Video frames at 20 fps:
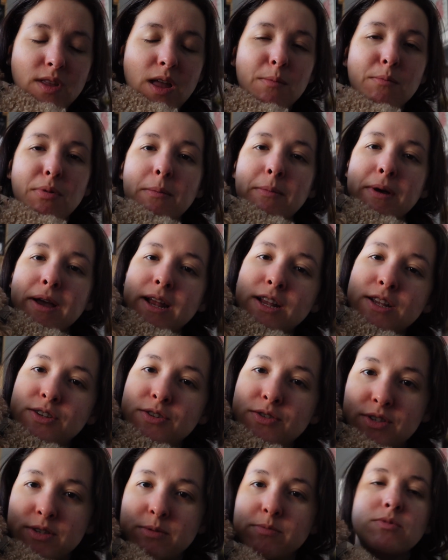Probably gonna
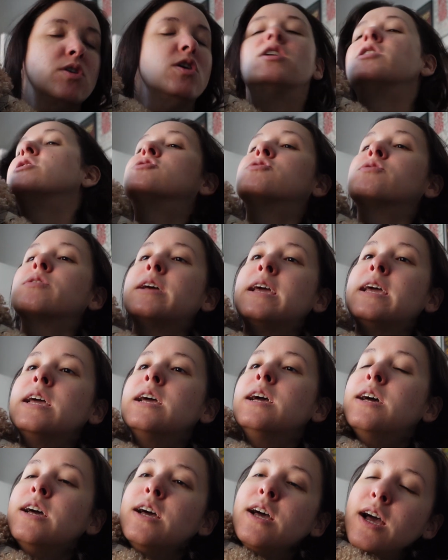do some
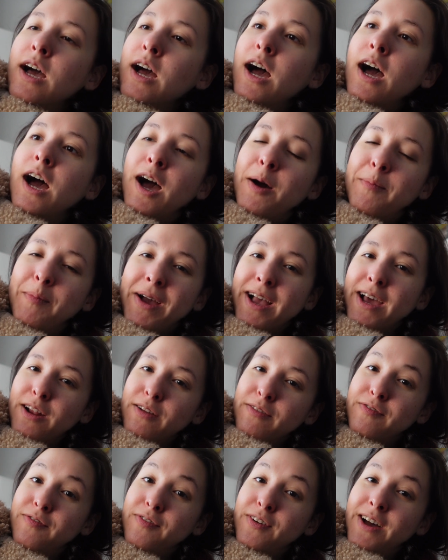laundry. I got
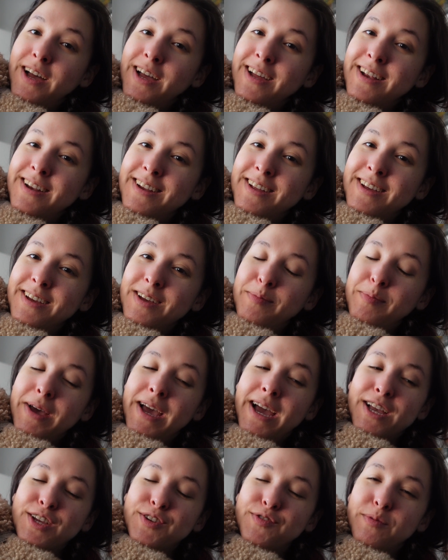a fun
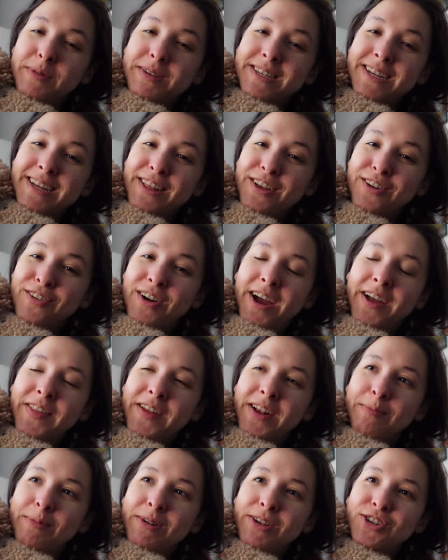package from the Daily Grind
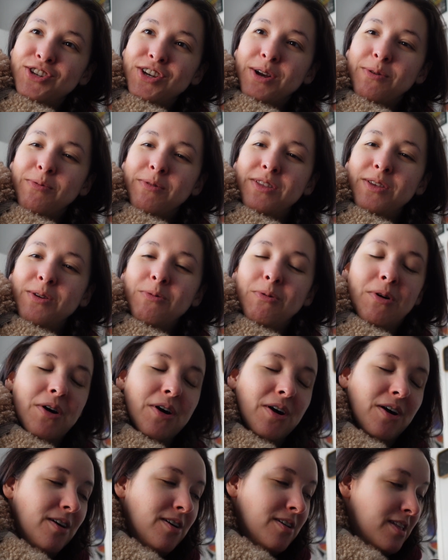that I'm going to share with you
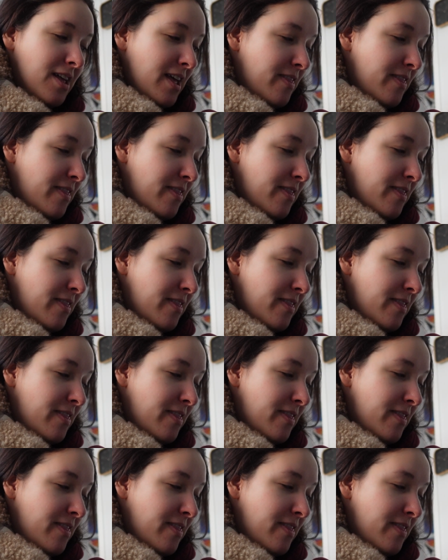all,